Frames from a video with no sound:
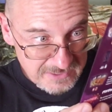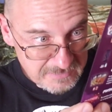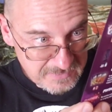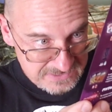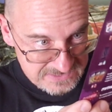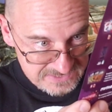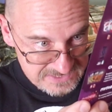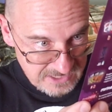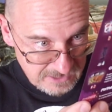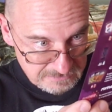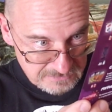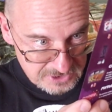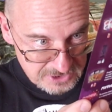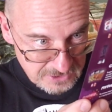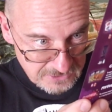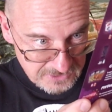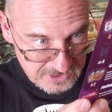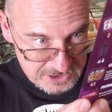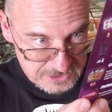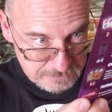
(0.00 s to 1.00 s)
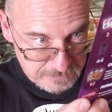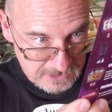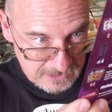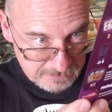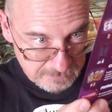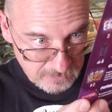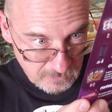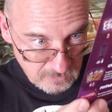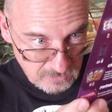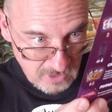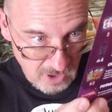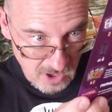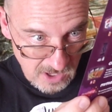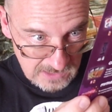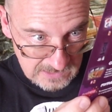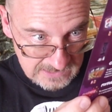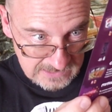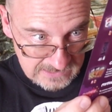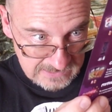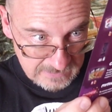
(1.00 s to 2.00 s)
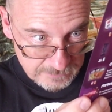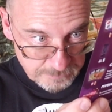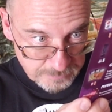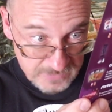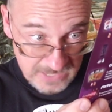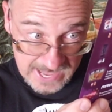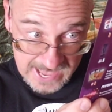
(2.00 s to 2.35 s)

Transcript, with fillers: but some Turkish people call it